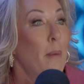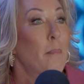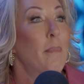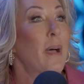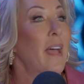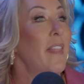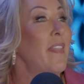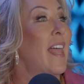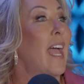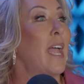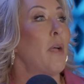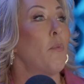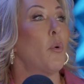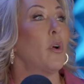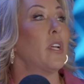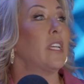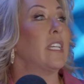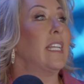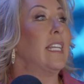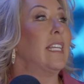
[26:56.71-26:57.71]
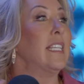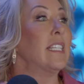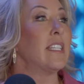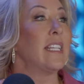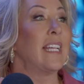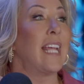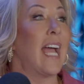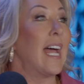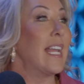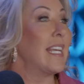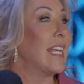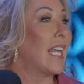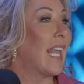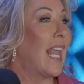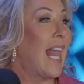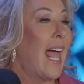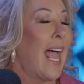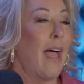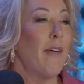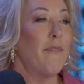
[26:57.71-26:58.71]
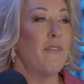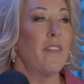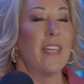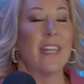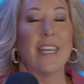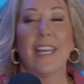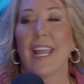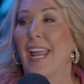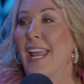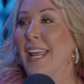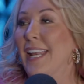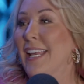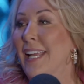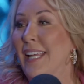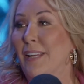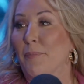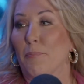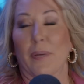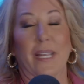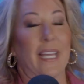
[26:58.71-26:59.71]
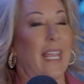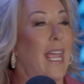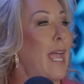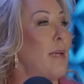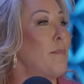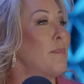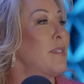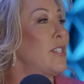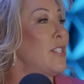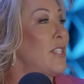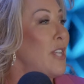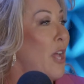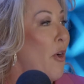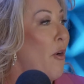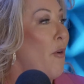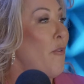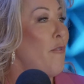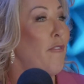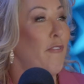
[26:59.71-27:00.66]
But they would got laughing and it became so